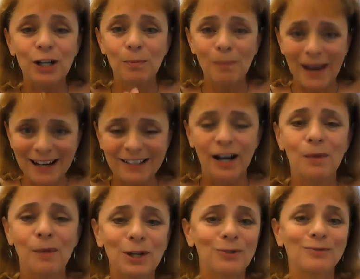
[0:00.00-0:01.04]
You make
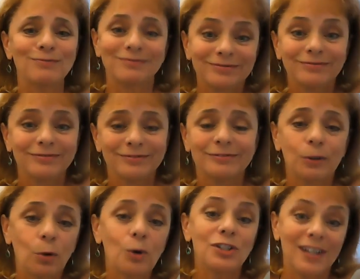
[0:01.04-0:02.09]
time, you don't
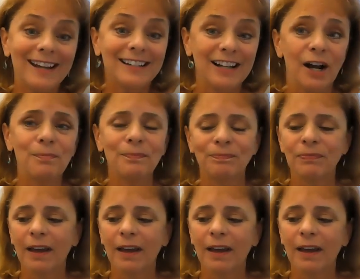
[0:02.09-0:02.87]
or take time.